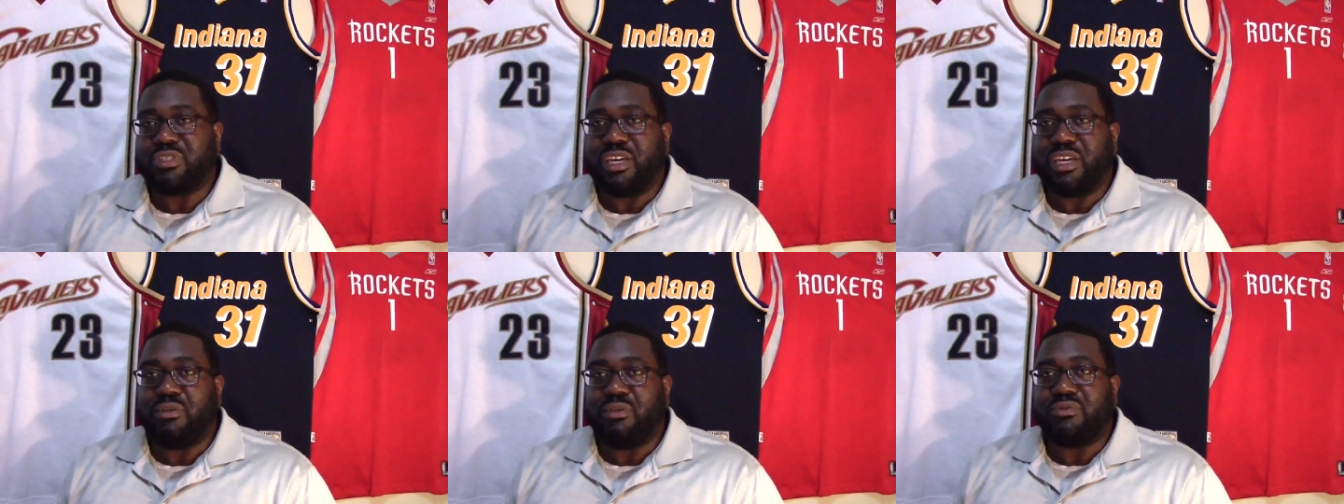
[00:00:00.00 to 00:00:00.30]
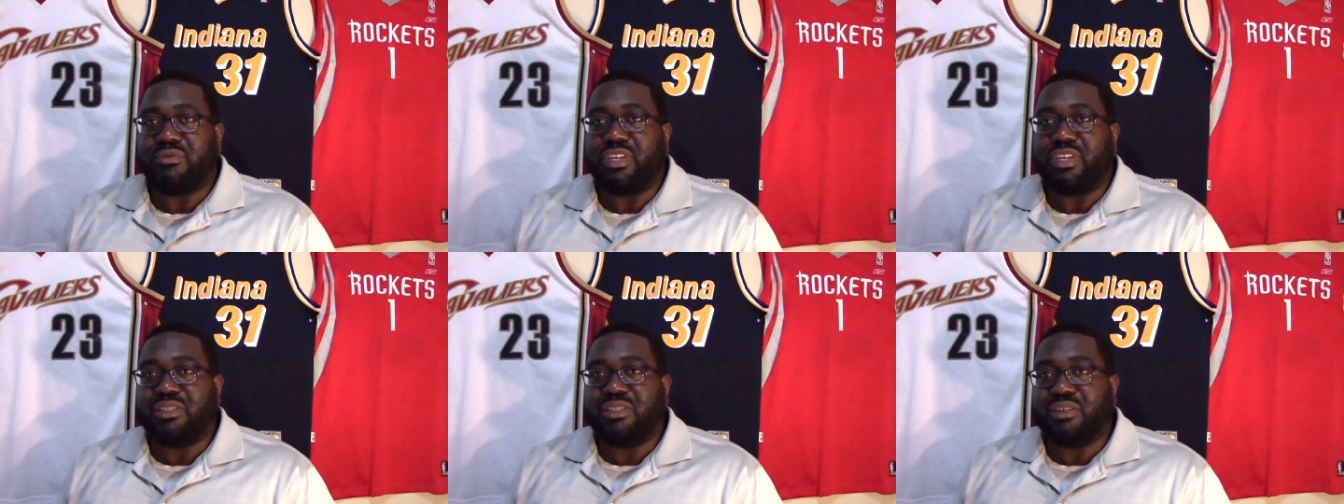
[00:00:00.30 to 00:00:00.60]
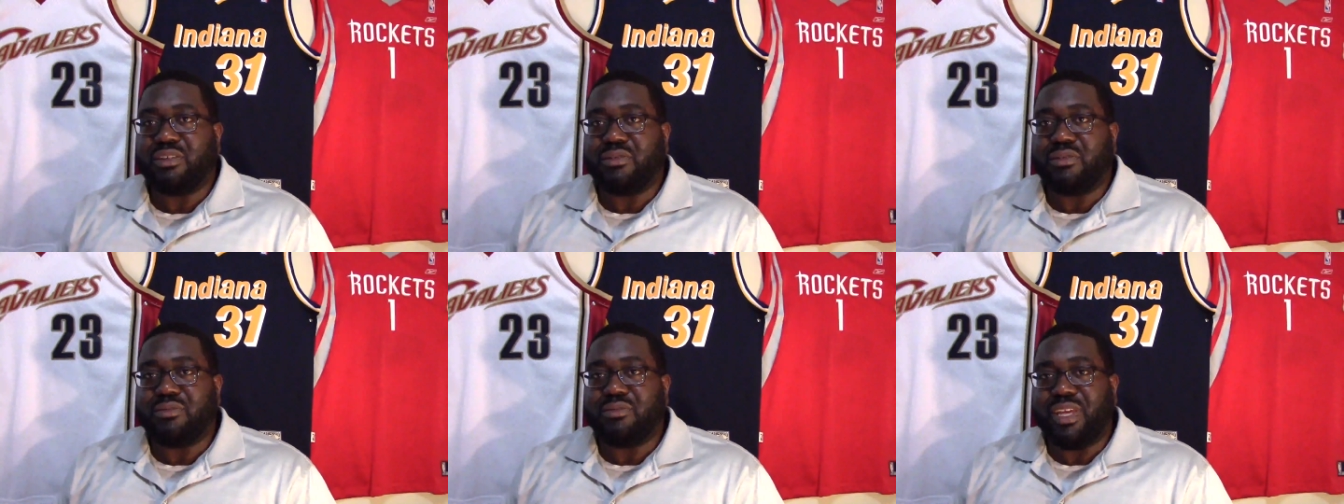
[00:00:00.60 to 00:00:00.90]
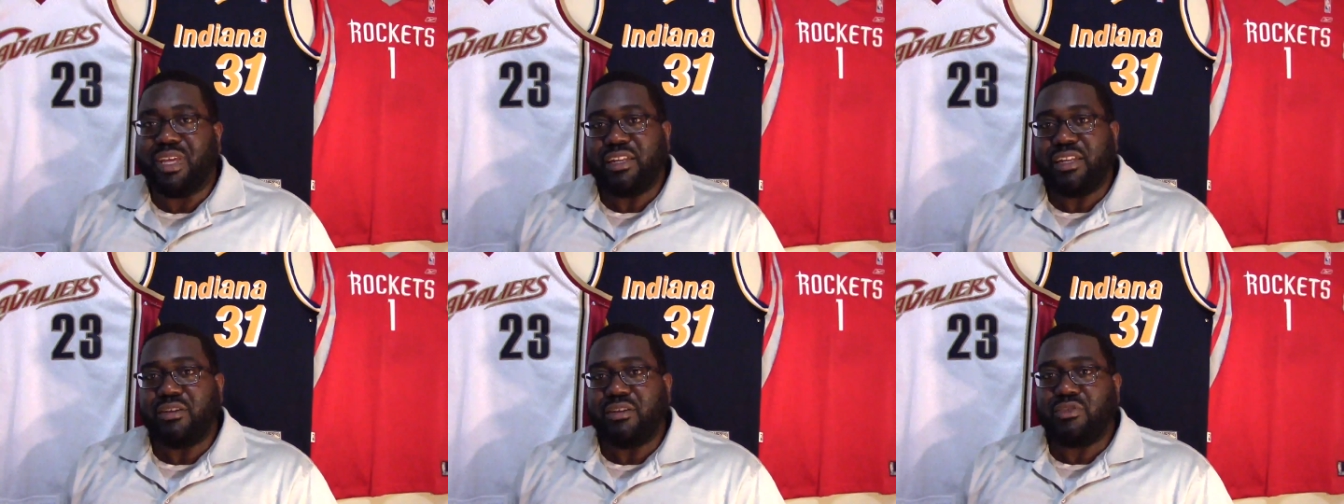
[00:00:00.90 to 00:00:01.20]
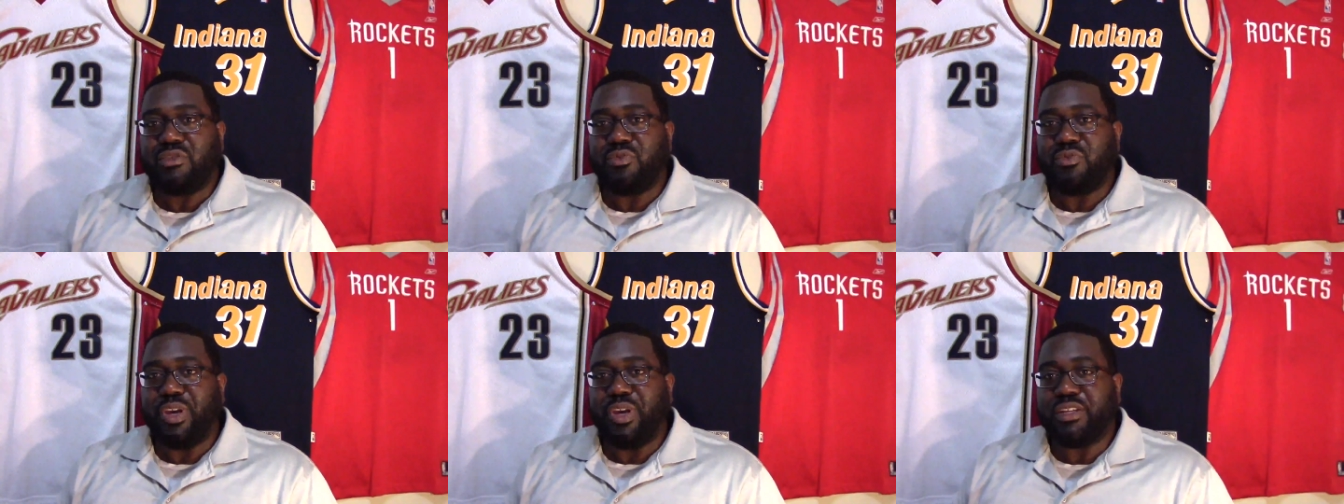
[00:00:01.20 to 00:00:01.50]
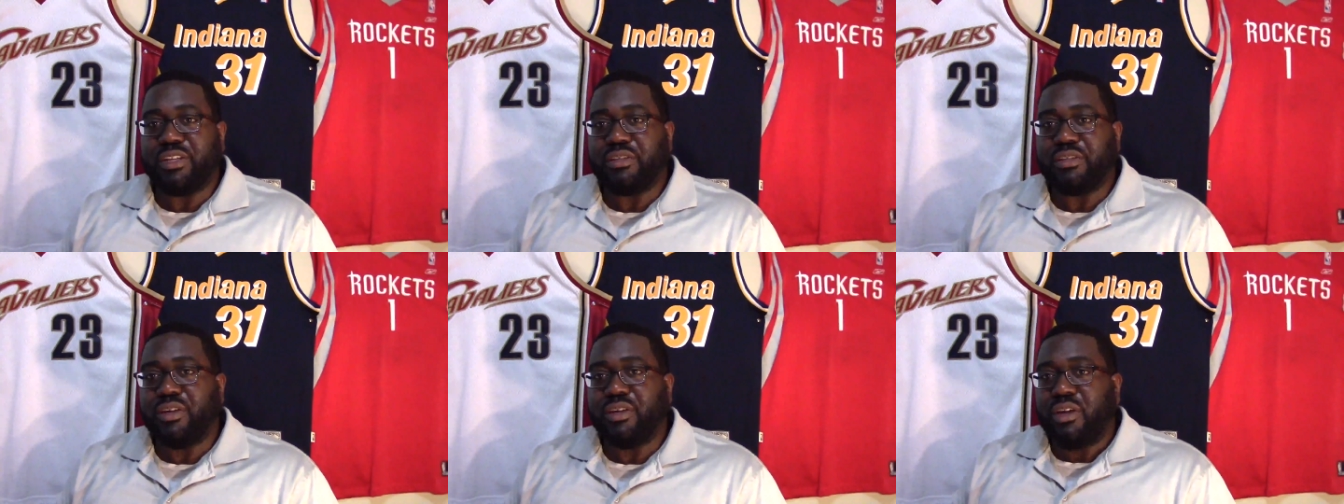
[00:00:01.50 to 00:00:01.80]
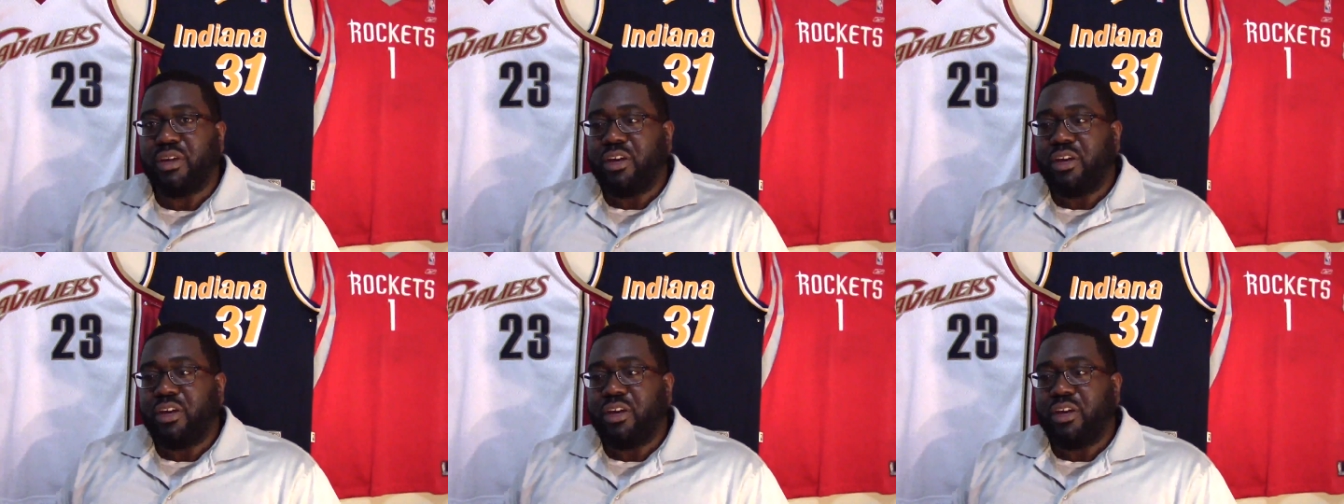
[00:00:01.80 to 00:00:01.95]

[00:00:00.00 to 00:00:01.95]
I don't think they're that underrated.